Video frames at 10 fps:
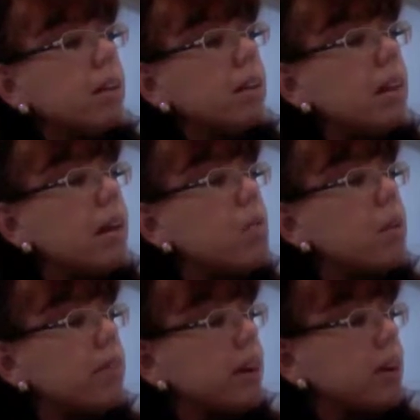that
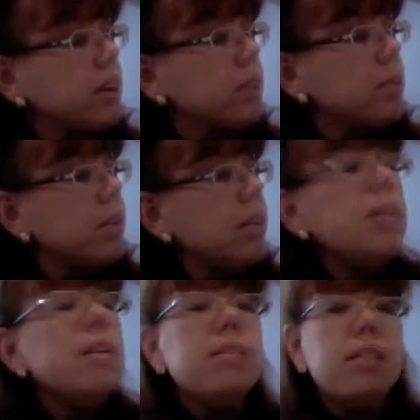what they're going to read
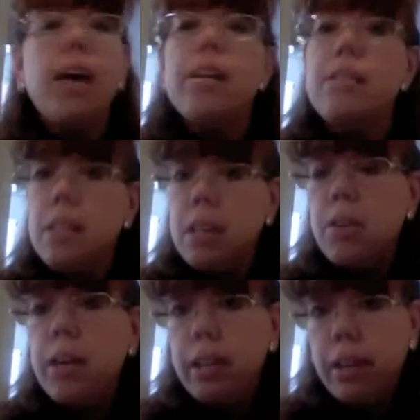is text at a
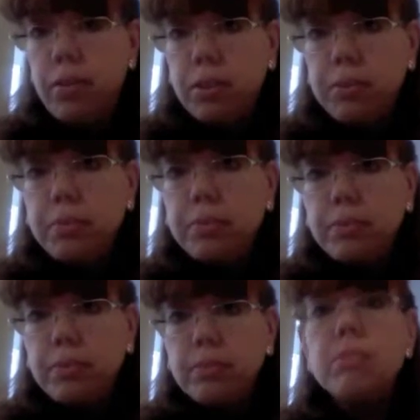grade level.
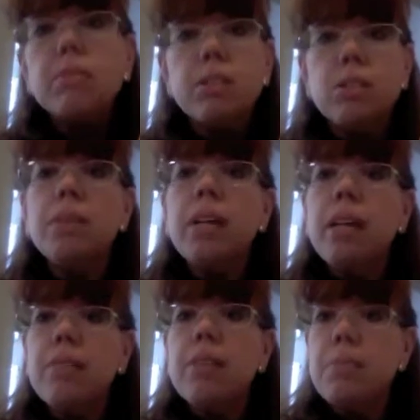So when I
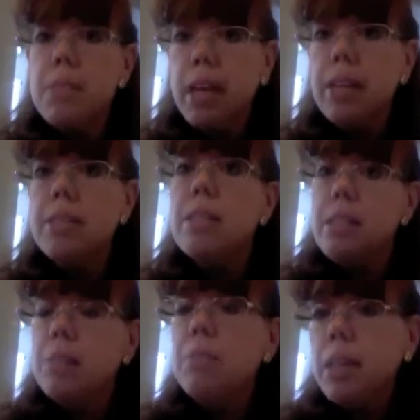give them text, it's
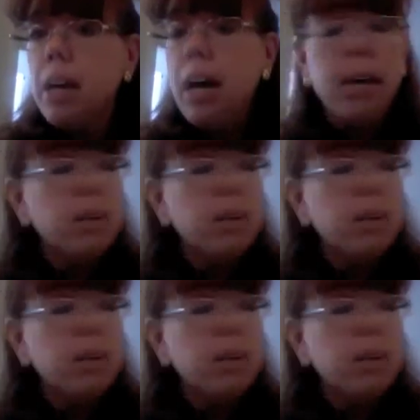going to be at a higher